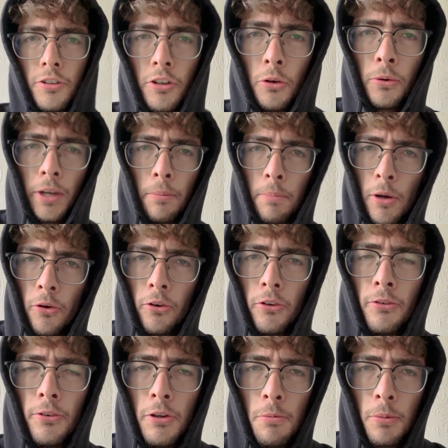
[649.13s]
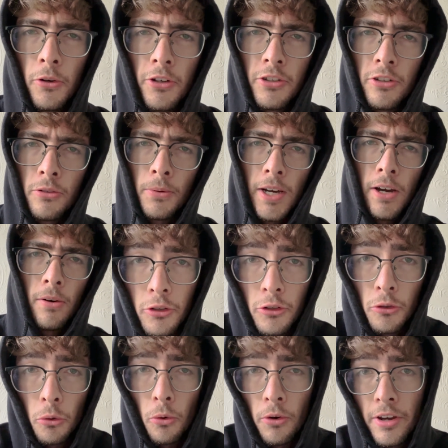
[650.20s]
a quick bonus for you boys as well.
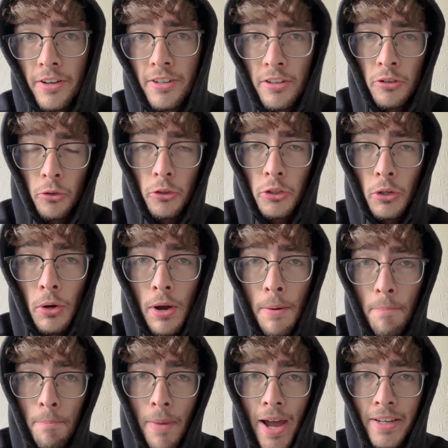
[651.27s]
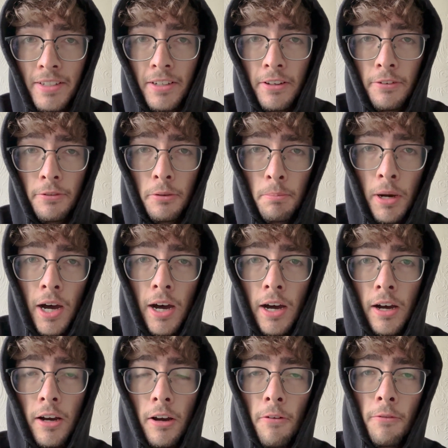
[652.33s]
Stories is also a massive
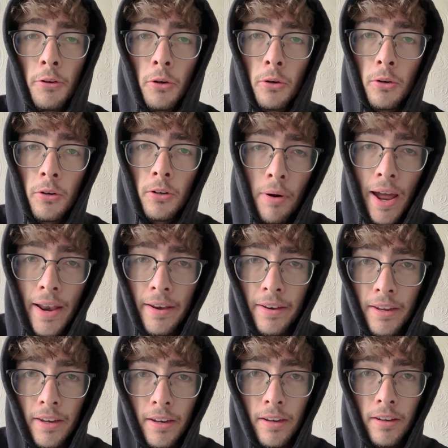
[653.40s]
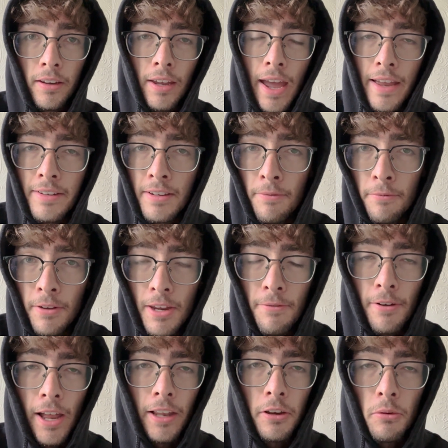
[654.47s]
part of your branding,
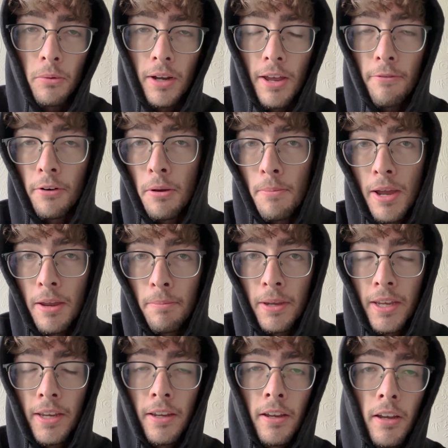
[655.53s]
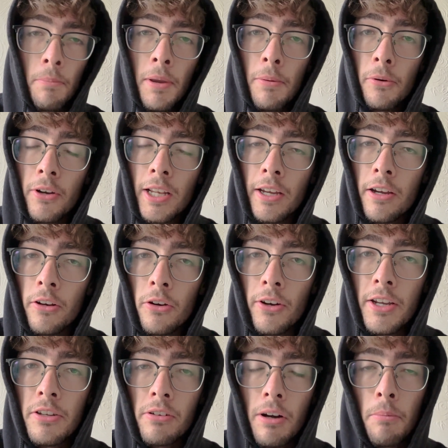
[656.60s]
SMV value, whatever it may be. When people click on
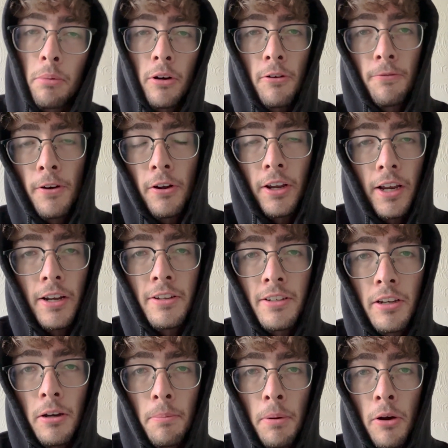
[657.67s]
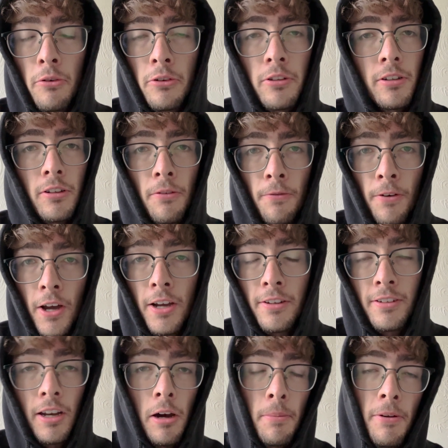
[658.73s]
your Instagram profile, they're gonna see your posts
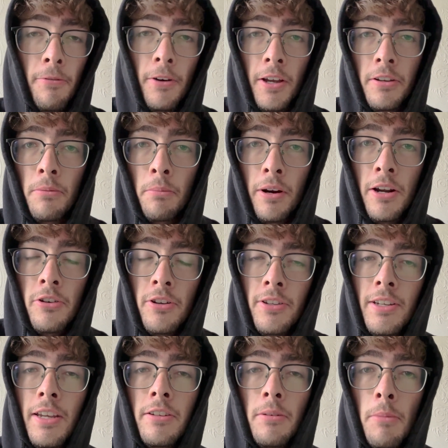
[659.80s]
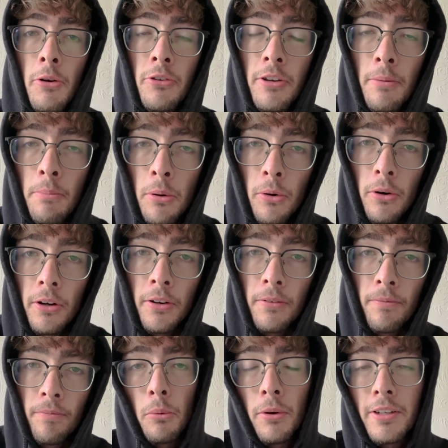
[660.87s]
first, so that'll be first impressions, that's the most
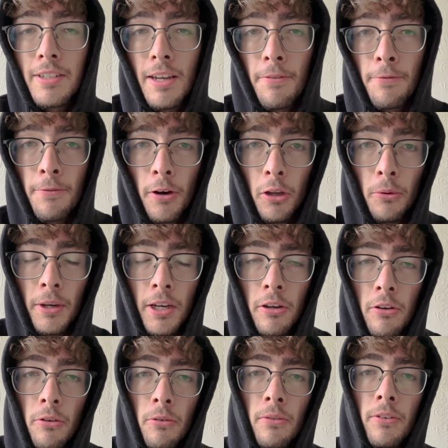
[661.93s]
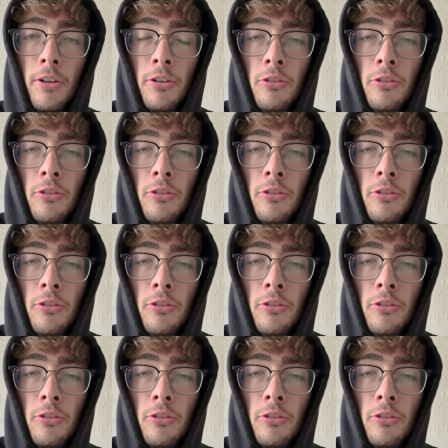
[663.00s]
important. But once they're following you, the